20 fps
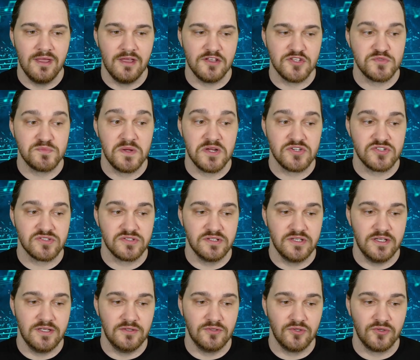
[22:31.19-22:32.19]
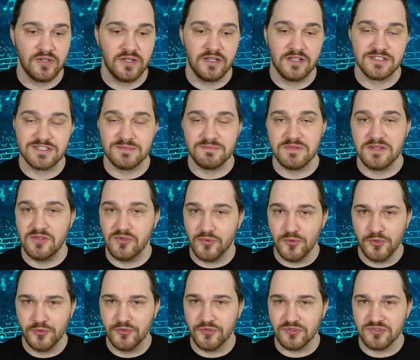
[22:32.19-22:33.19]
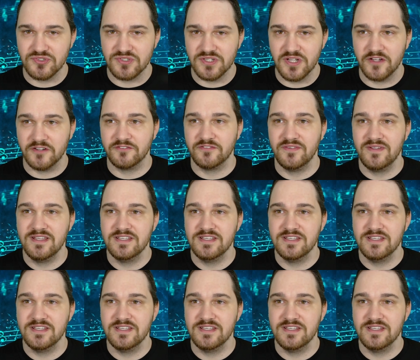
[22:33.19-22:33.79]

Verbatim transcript: especially looking at some of the older stuff